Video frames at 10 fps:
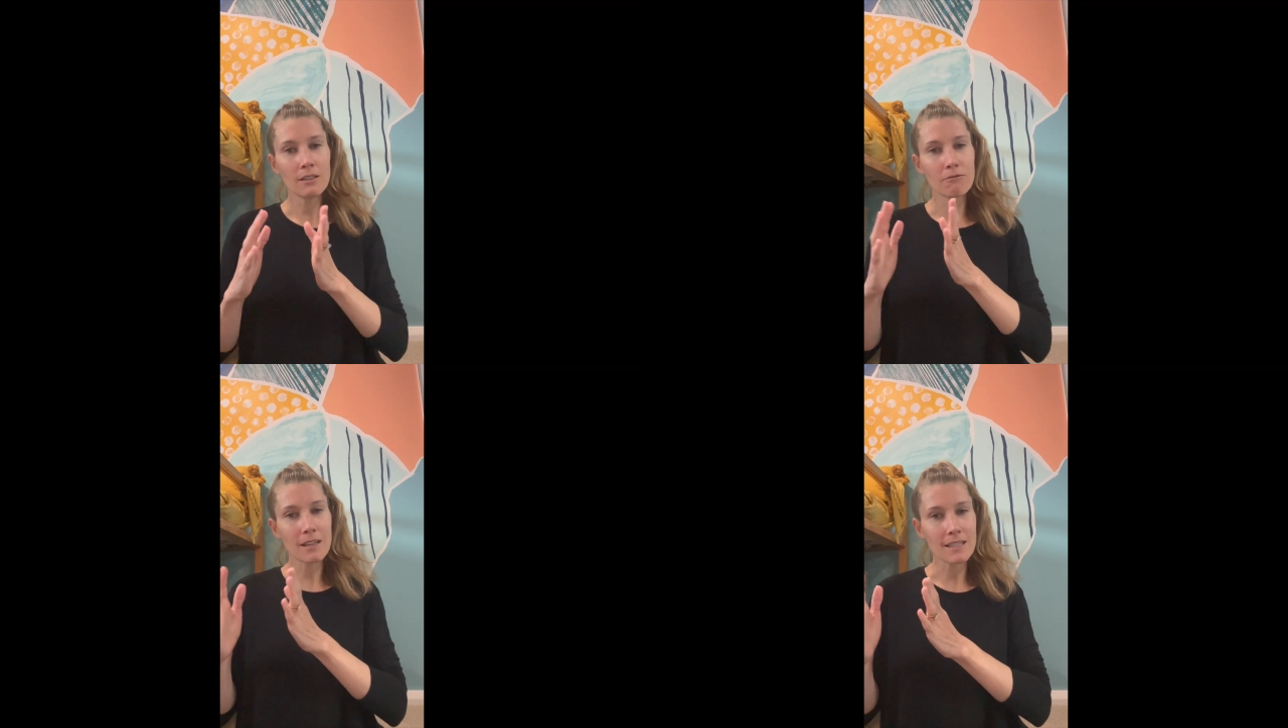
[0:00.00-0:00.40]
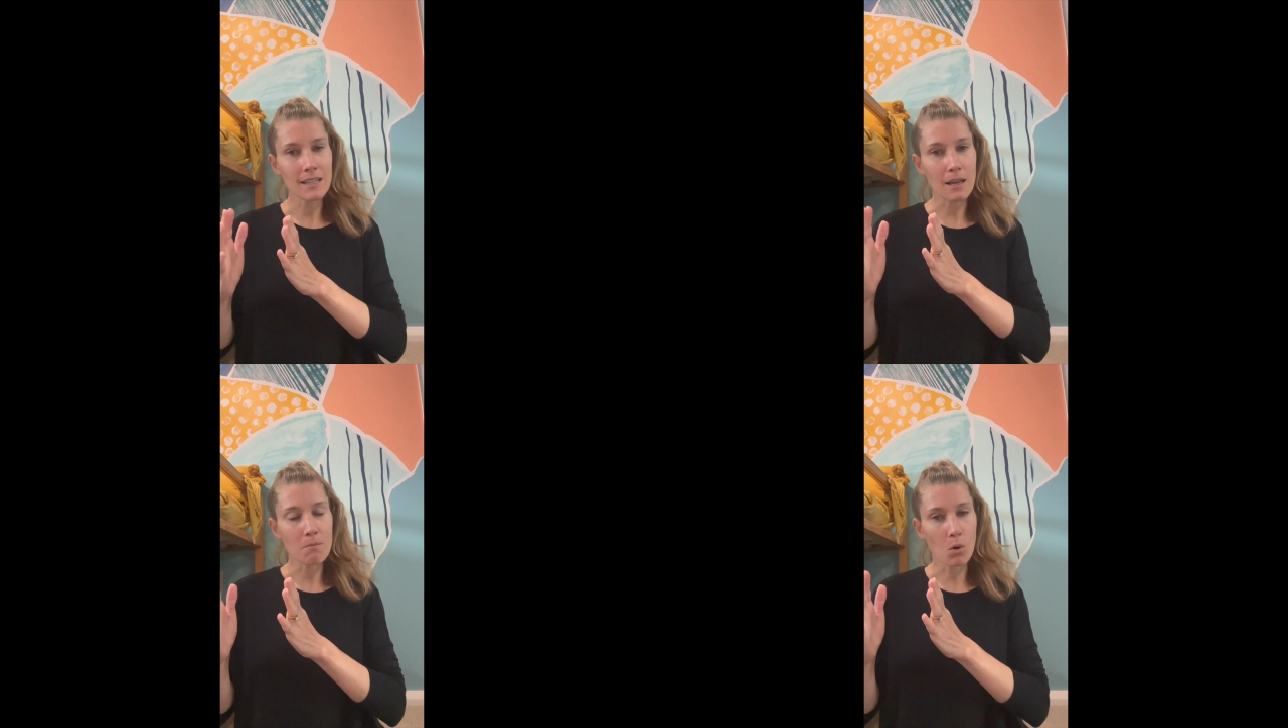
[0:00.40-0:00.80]

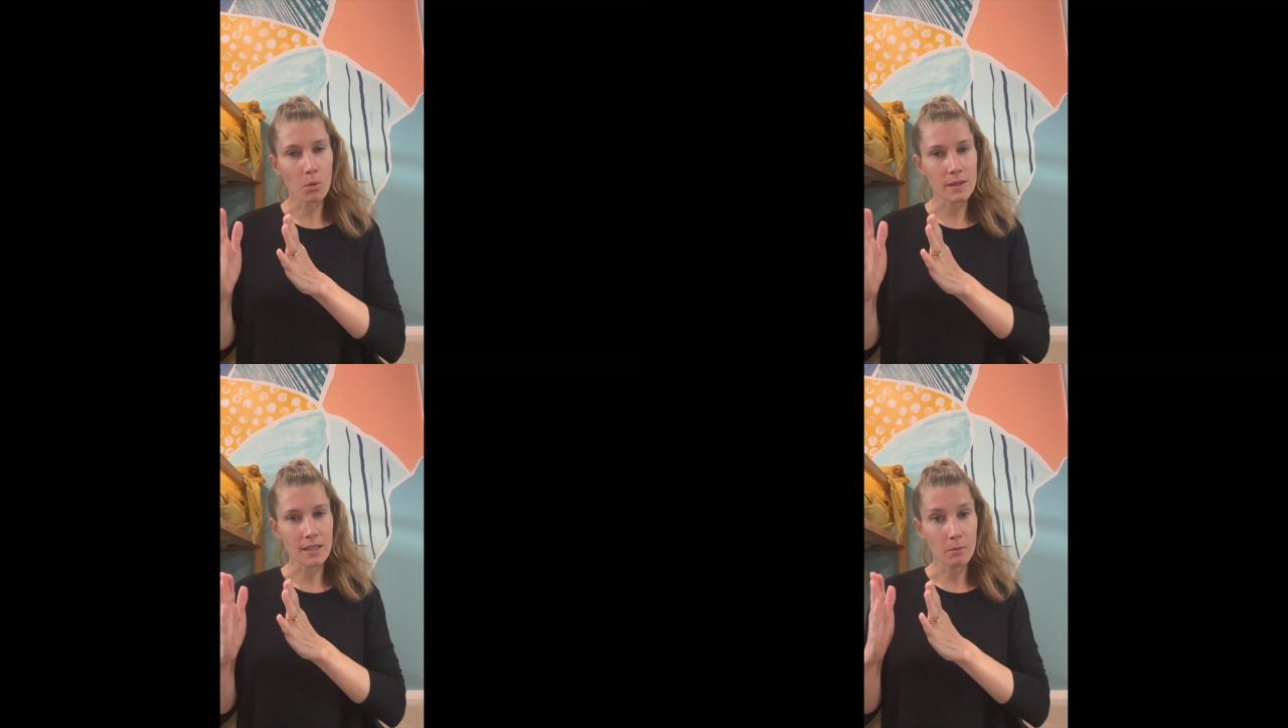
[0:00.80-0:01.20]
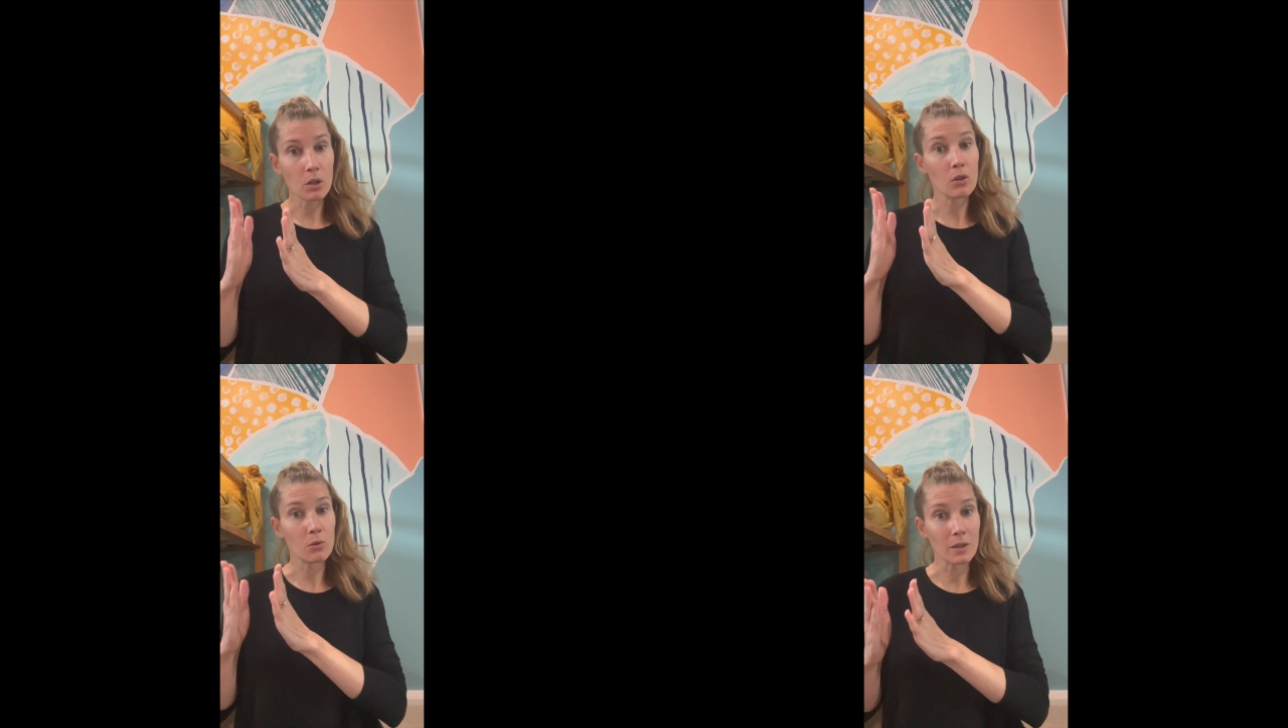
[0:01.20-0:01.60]
resonate more with someone
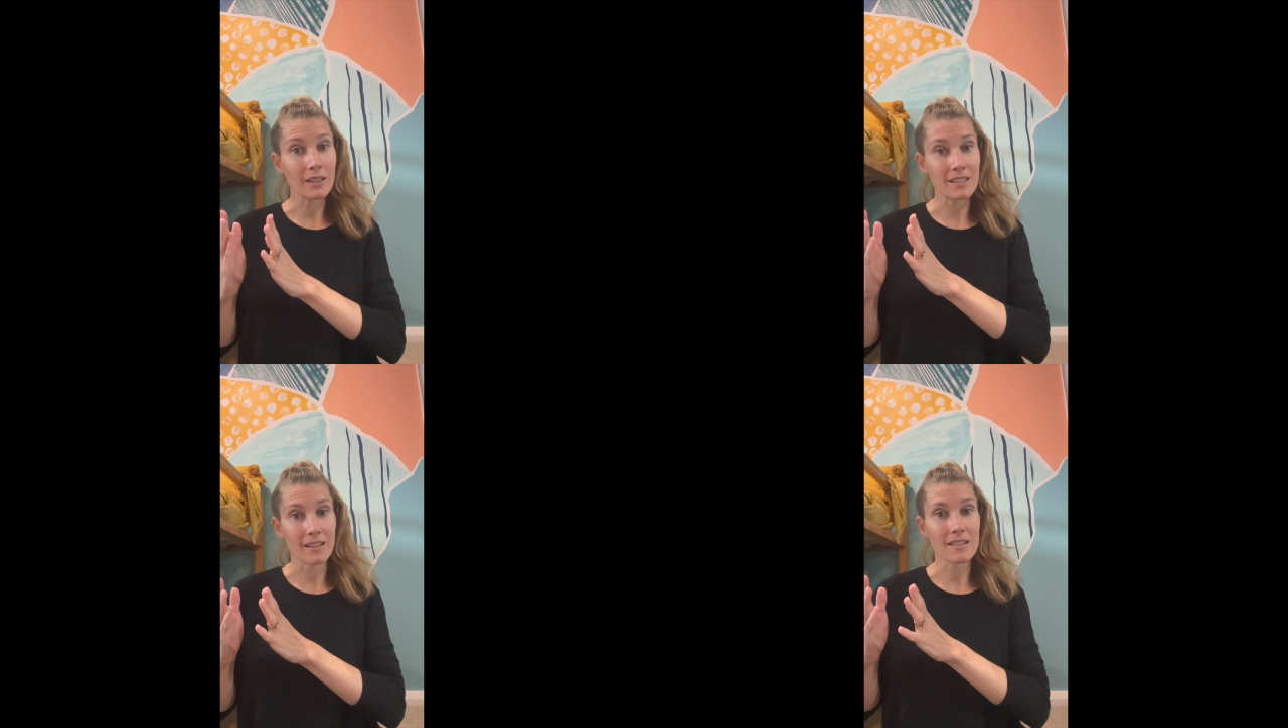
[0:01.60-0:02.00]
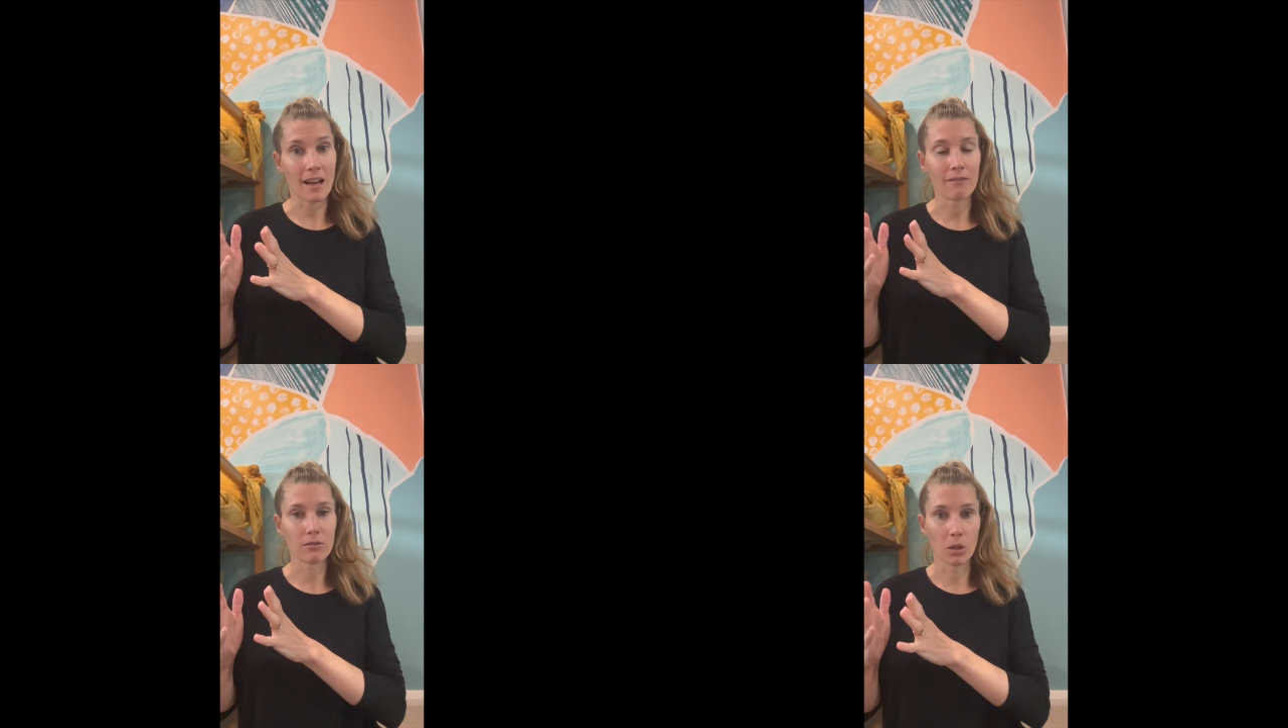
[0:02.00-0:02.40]
who really does
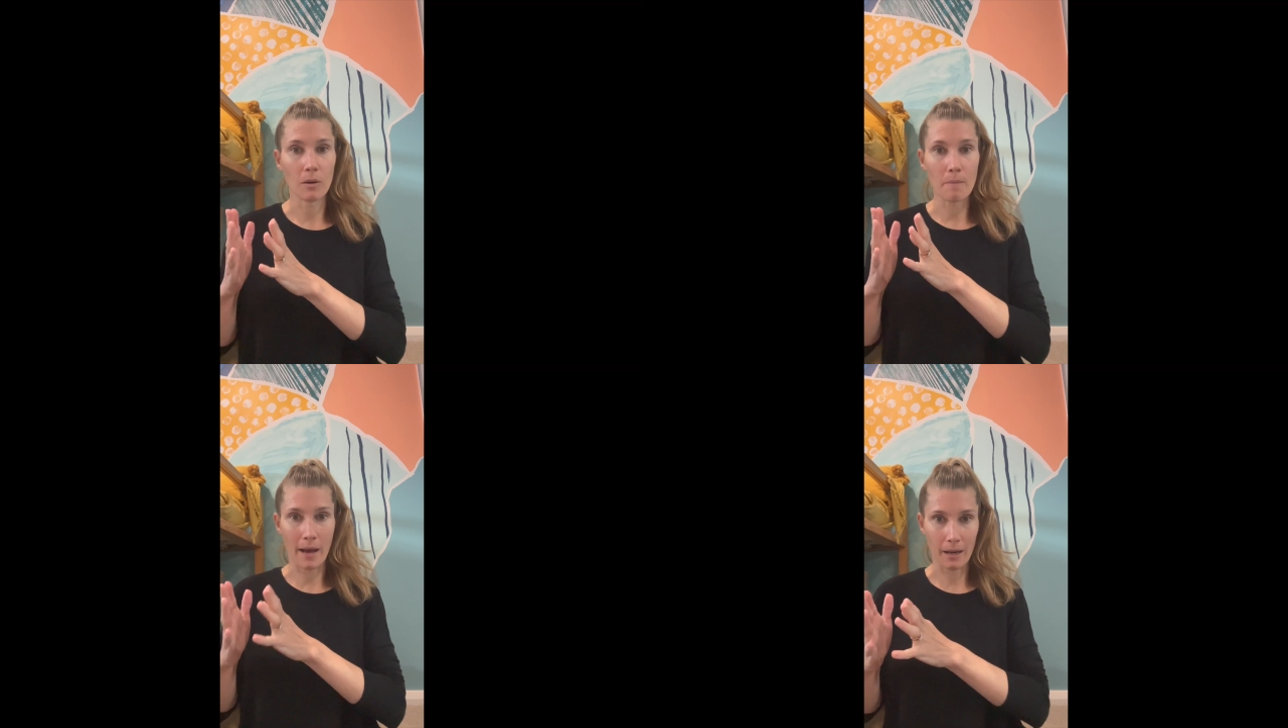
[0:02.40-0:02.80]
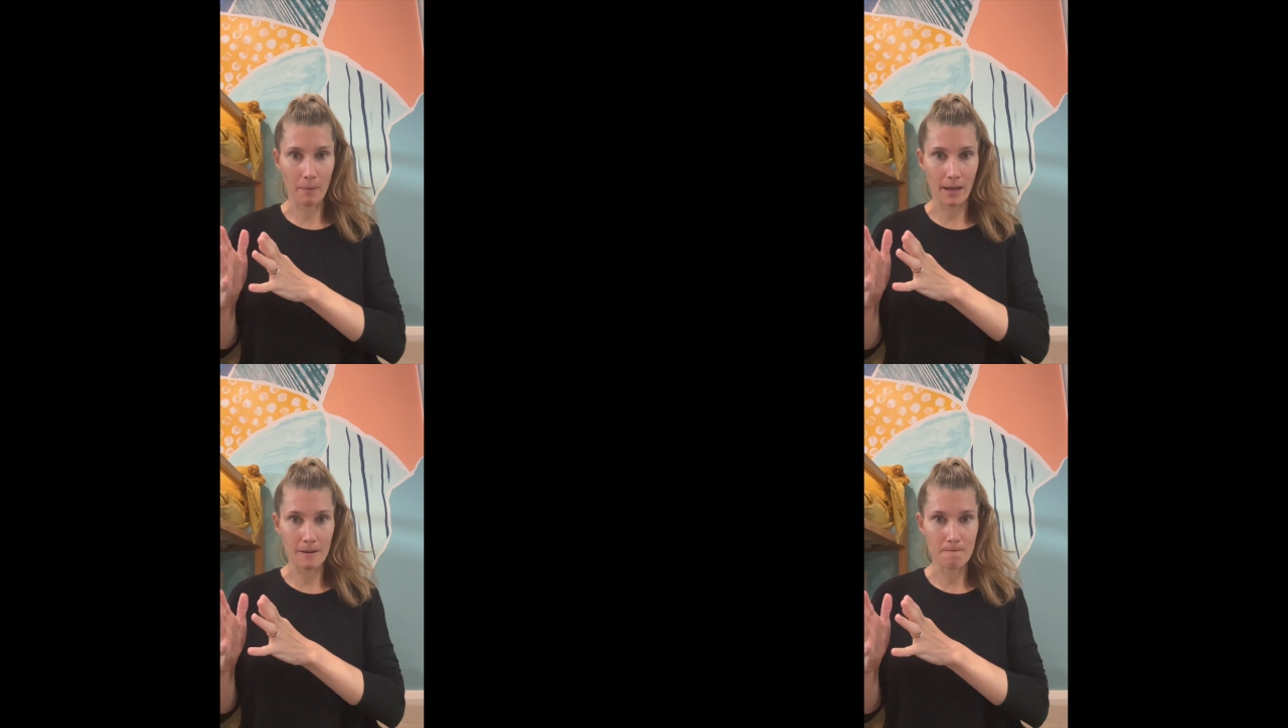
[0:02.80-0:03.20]
have lower back
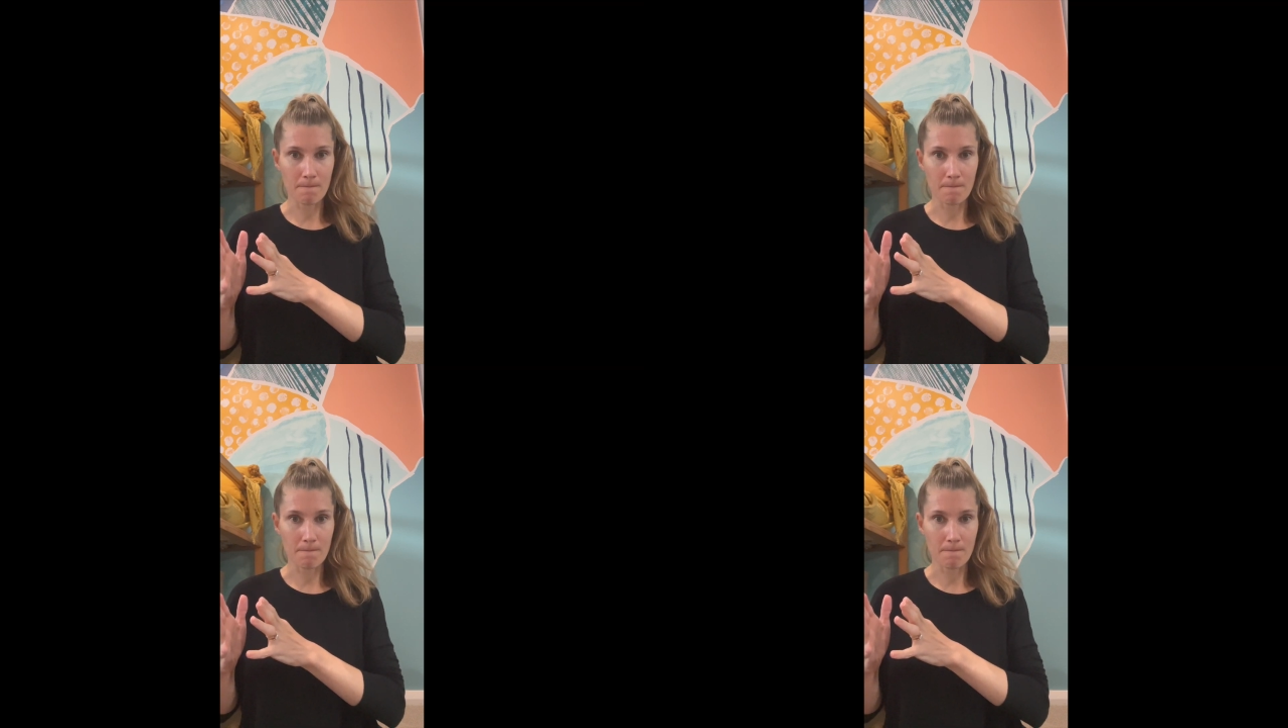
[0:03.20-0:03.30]
pain.